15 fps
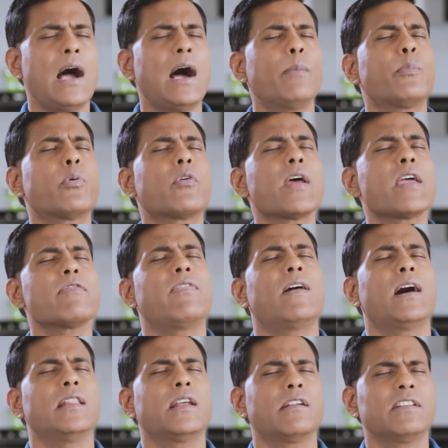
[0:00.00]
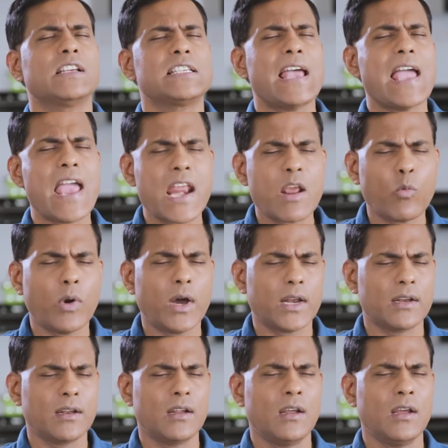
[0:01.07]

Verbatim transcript: I pray, Father, if there's anyone